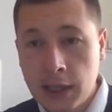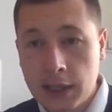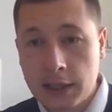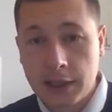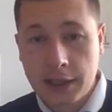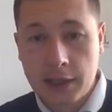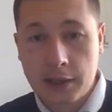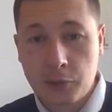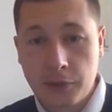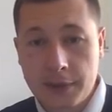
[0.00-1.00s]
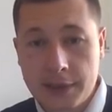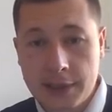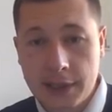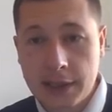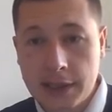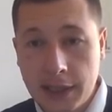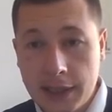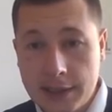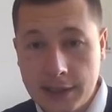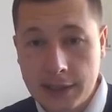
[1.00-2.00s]
Another move is e
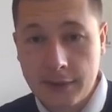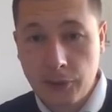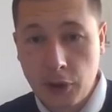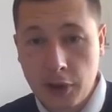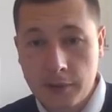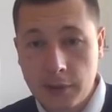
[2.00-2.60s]
takes d4.